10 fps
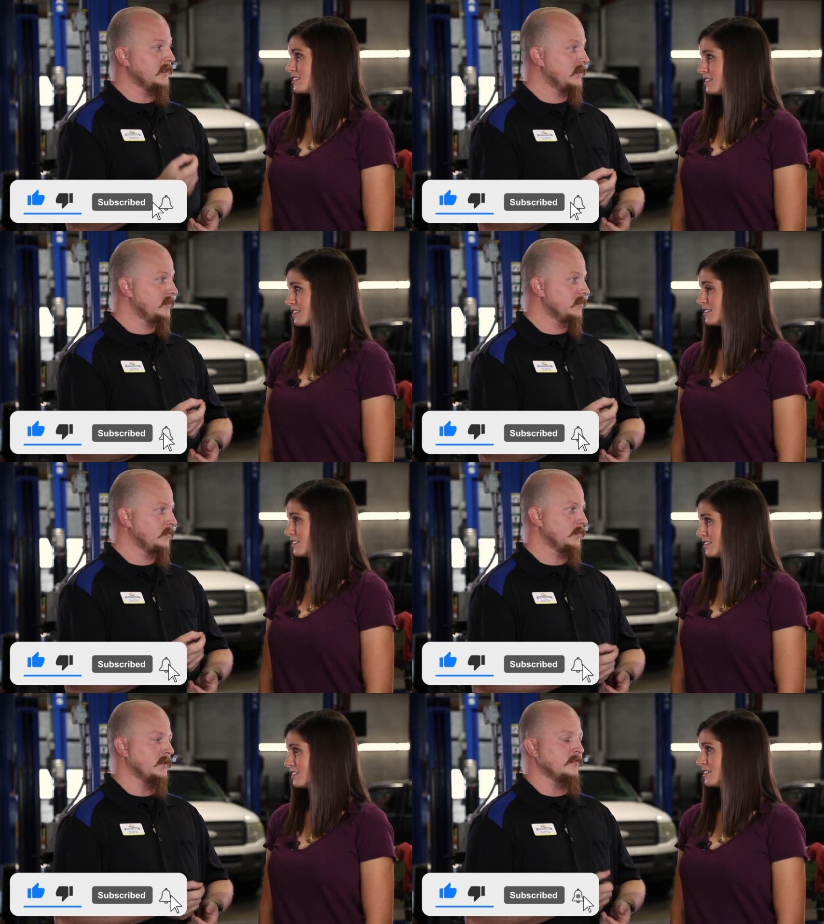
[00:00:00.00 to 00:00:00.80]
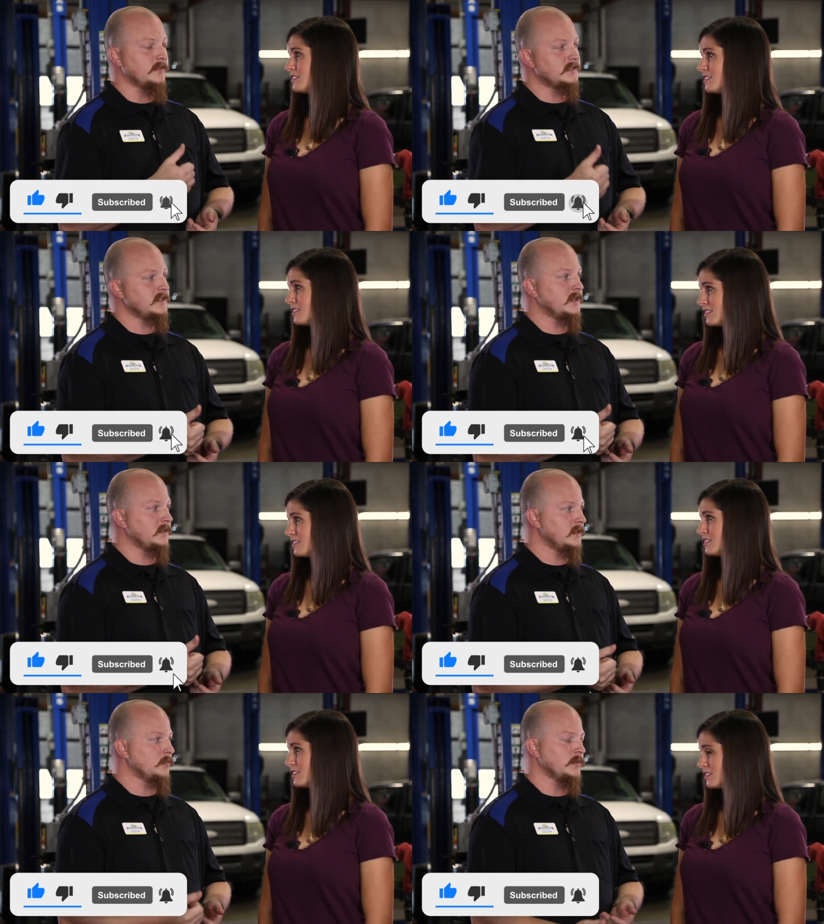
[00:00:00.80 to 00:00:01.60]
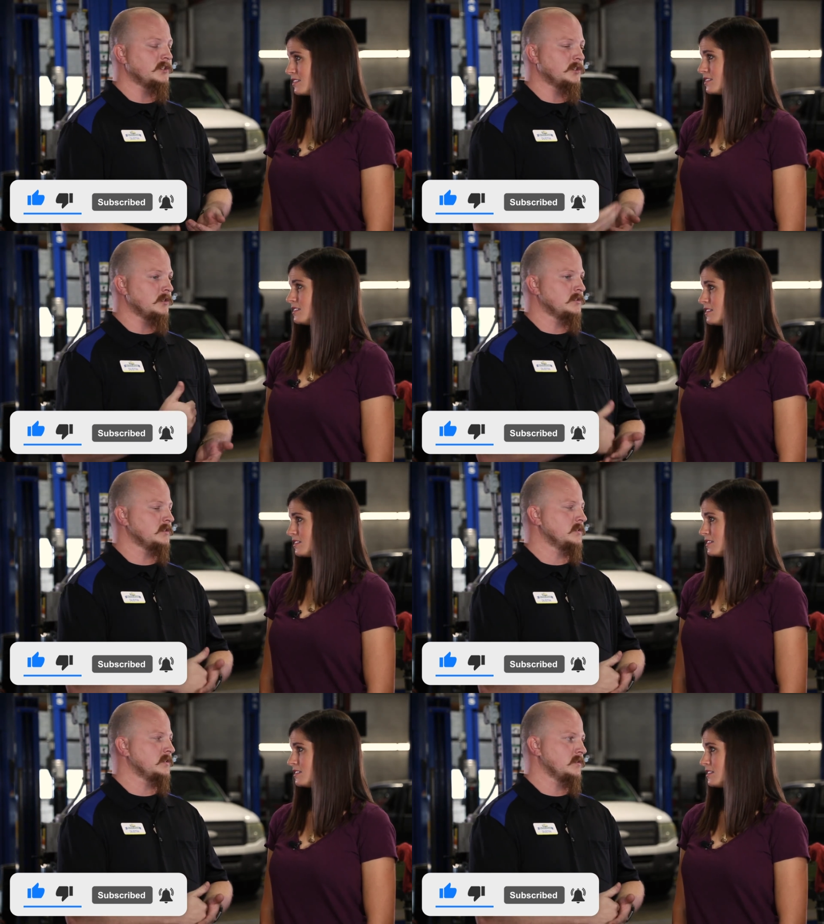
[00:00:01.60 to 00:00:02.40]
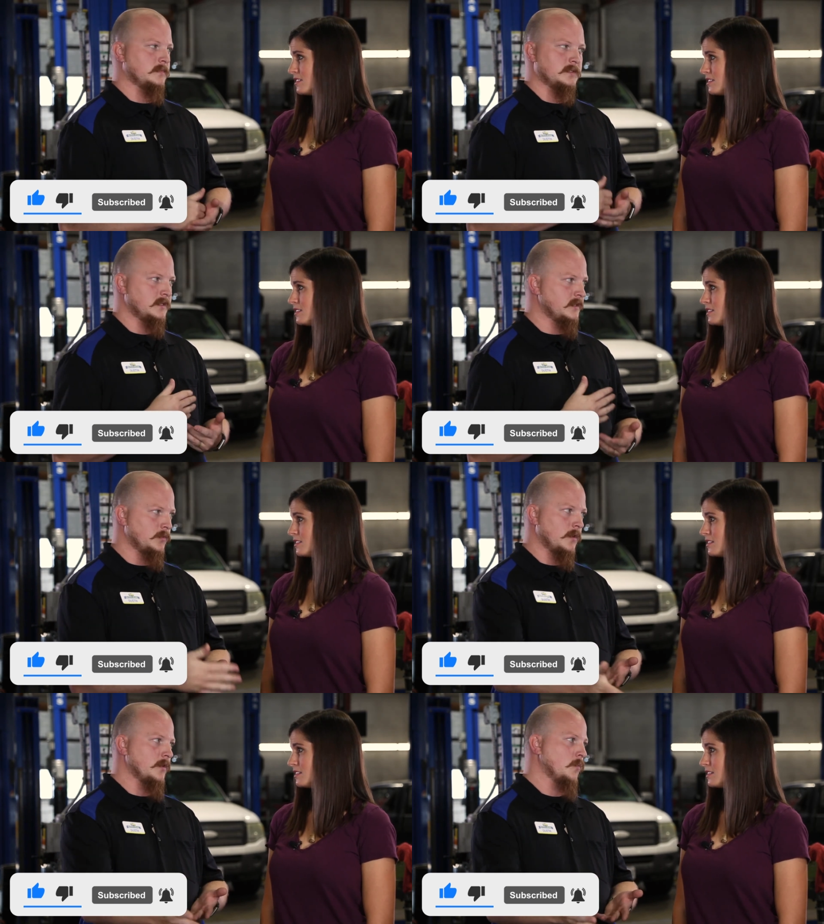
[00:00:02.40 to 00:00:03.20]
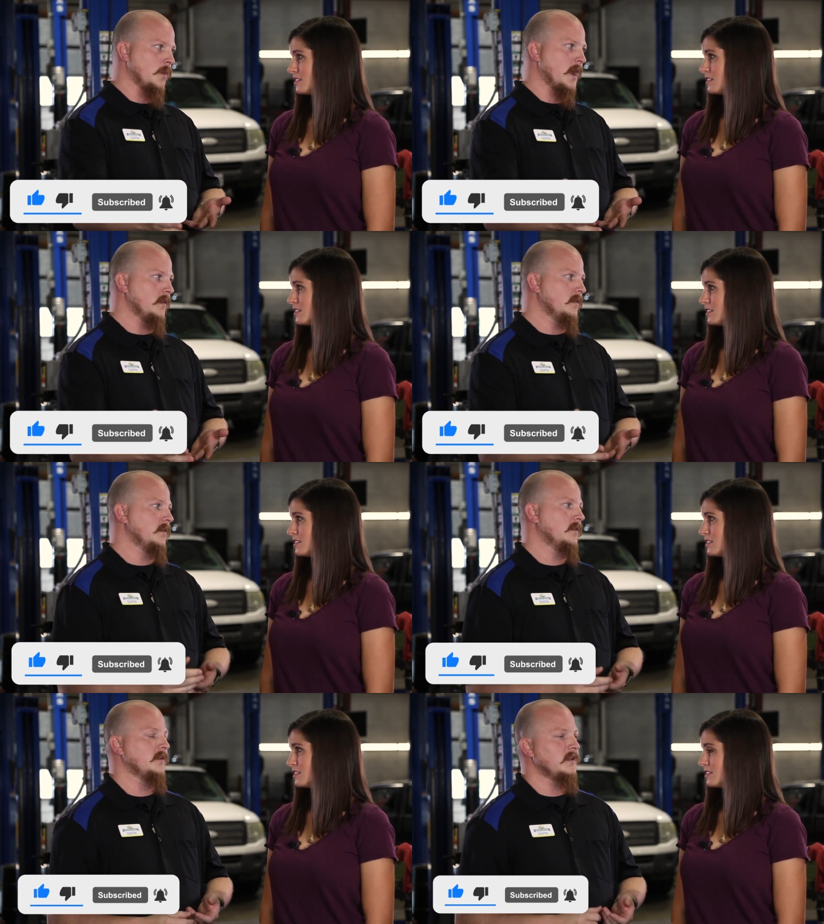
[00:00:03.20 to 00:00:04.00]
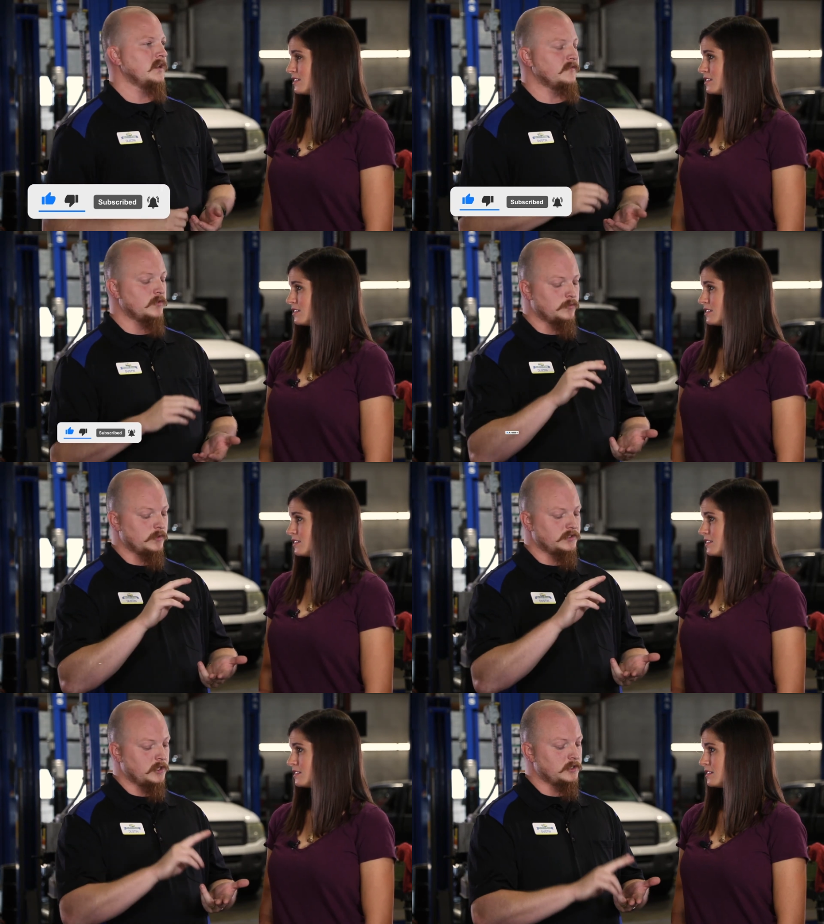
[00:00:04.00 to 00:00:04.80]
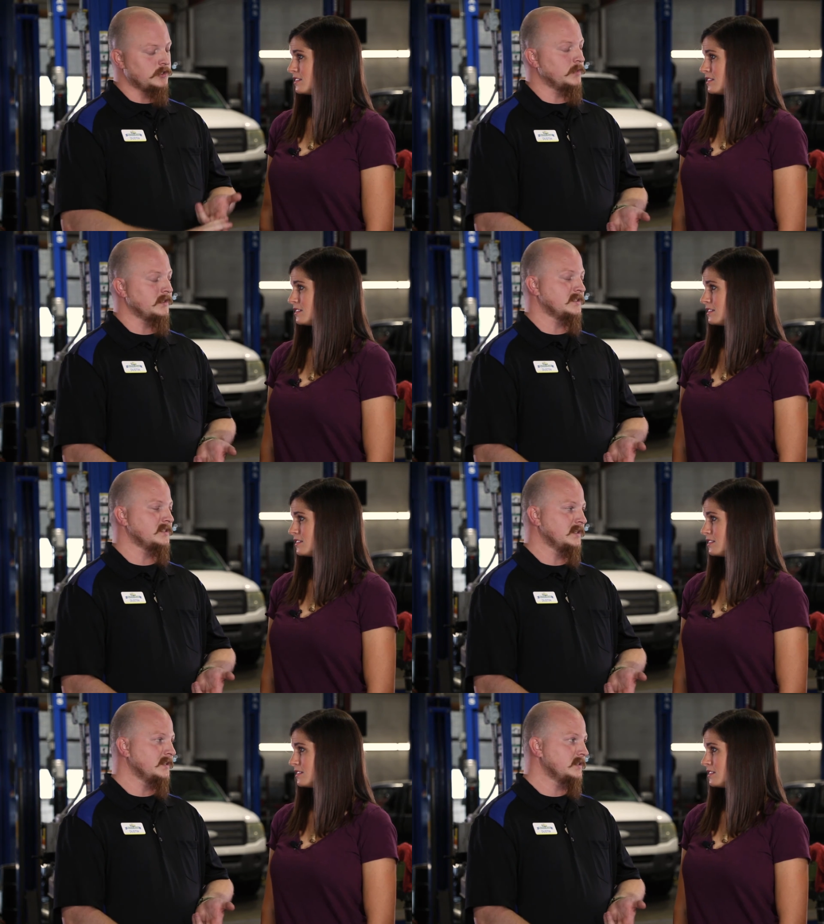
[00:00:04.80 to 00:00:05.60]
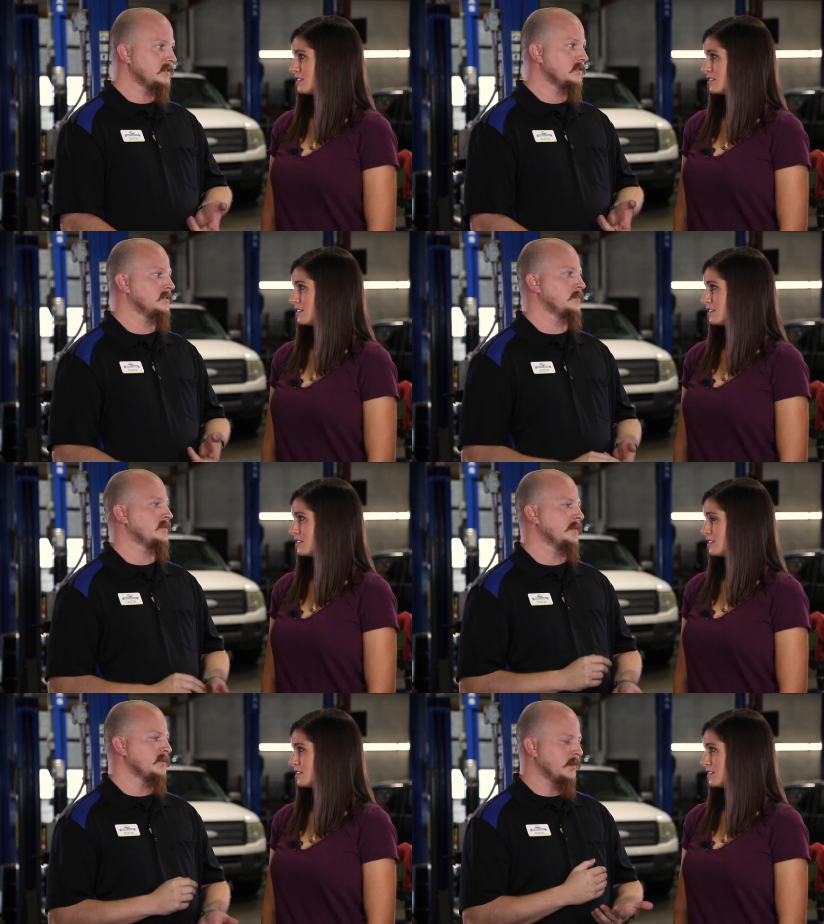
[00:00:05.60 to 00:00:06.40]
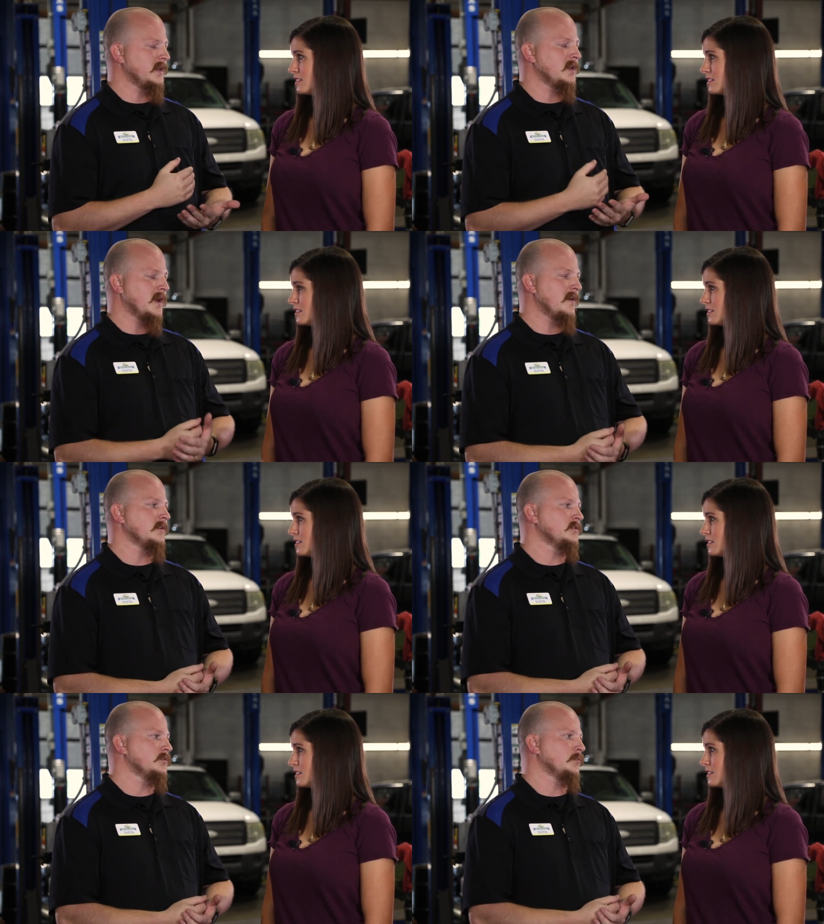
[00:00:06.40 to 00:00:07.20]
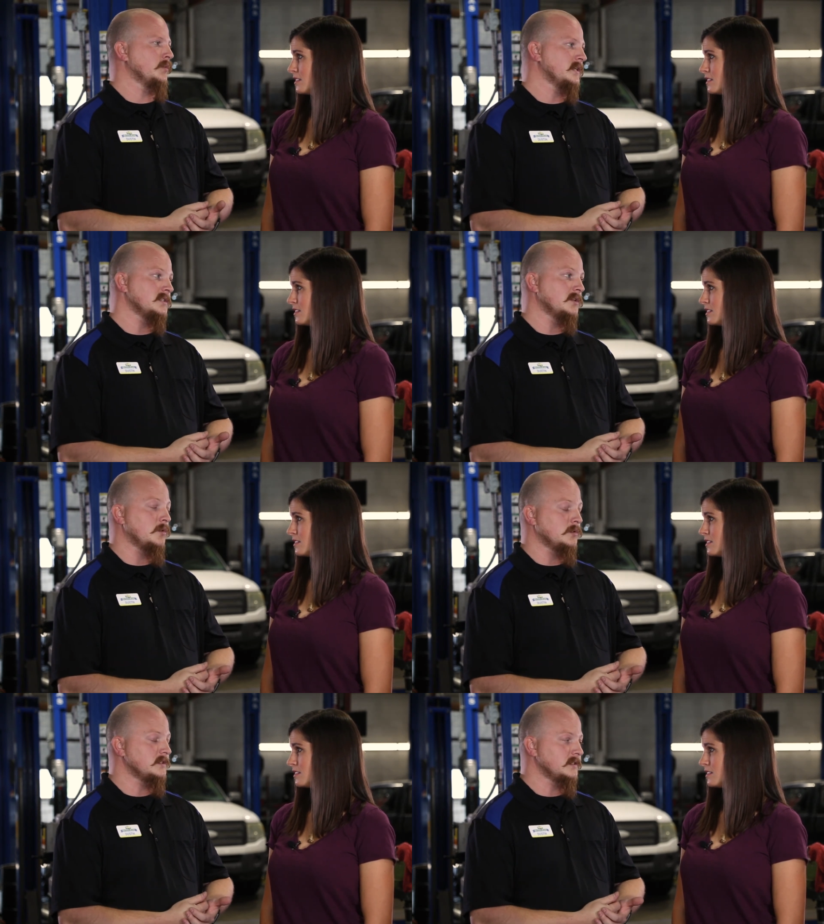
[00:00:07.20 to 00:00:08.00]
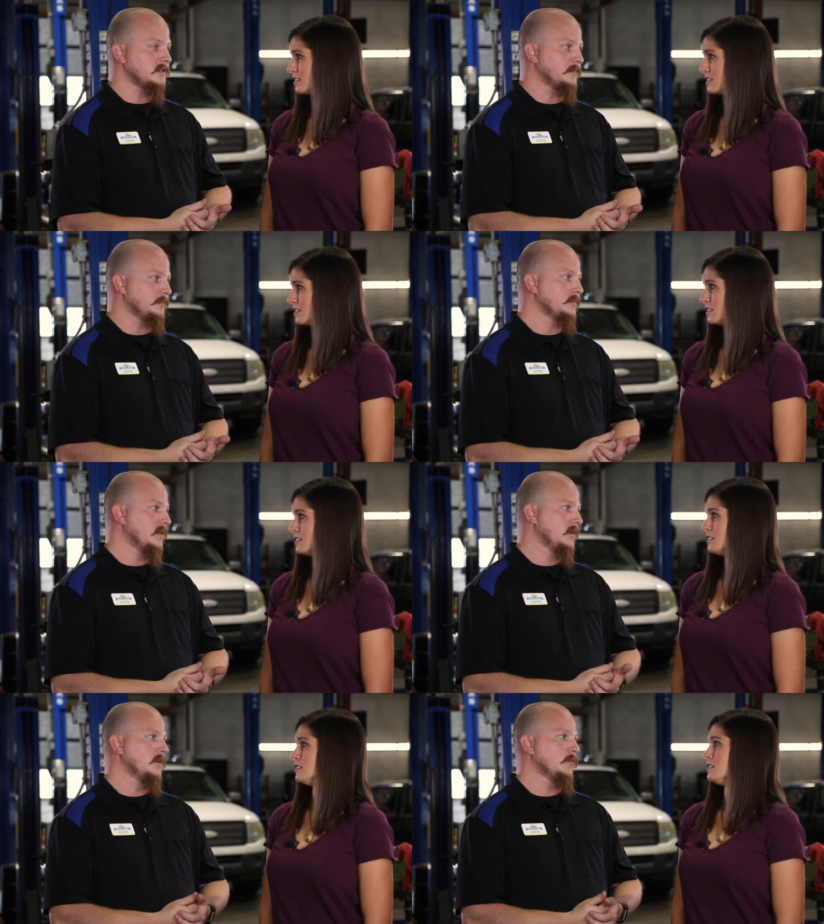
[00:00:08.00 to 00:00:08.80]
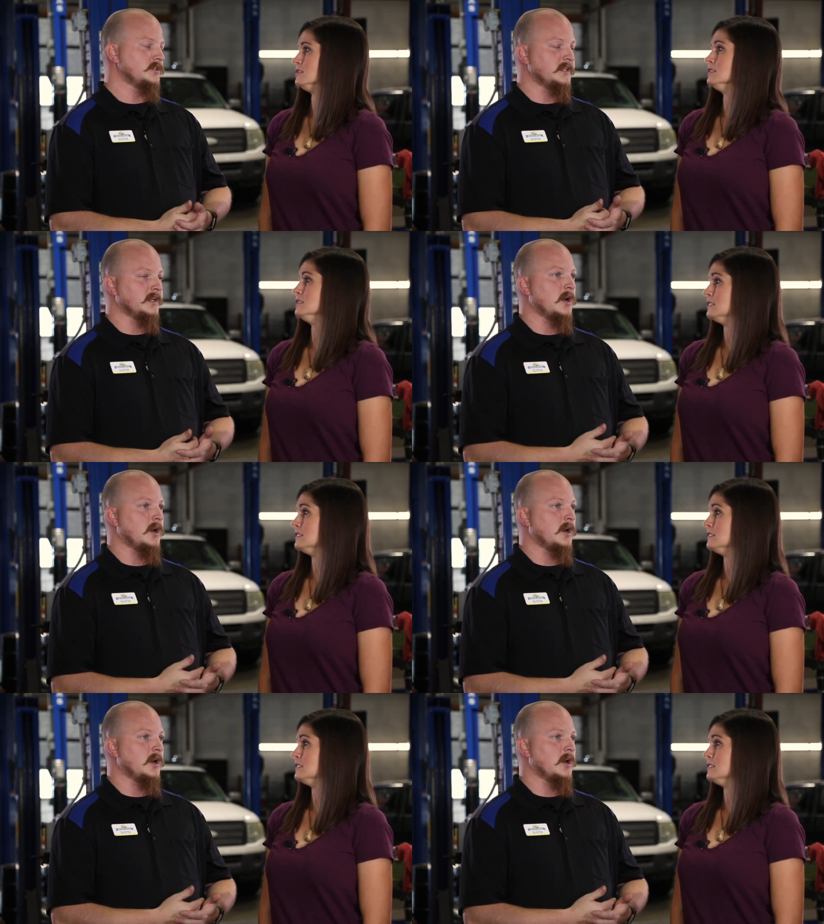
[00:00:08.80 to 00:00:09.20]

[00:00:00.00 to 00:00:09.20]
Speaker 1: leak, we can fix that leak, recharge the system, and send you on your way. If you recharge it with a sealant, sometimes we end up having to replace the whole system, which can